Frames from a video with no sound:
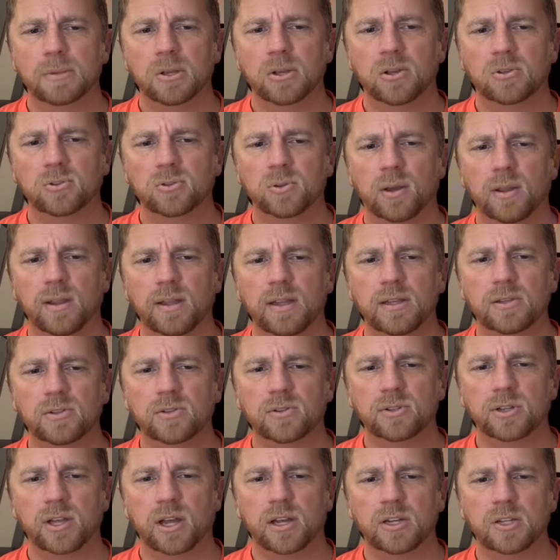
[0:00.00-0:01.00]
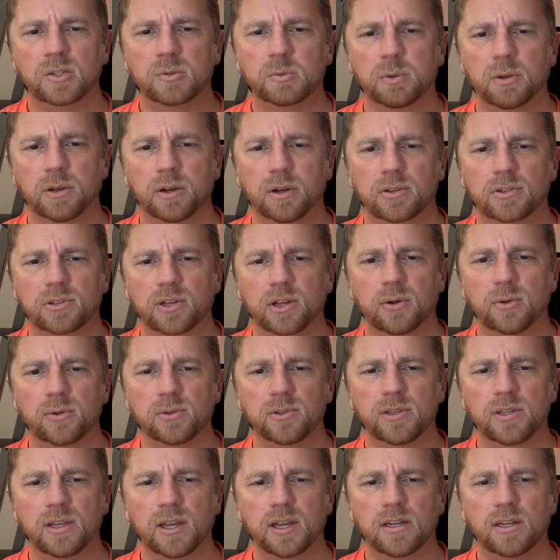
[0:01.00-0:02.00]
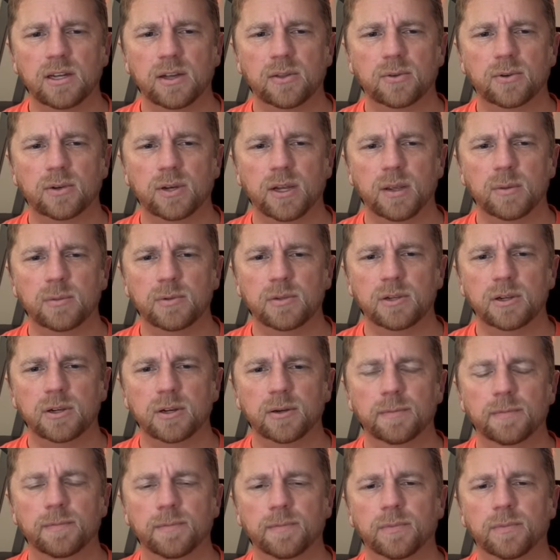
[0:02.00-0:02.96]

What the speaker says: So I think these are tennis players. I don't see any other names here.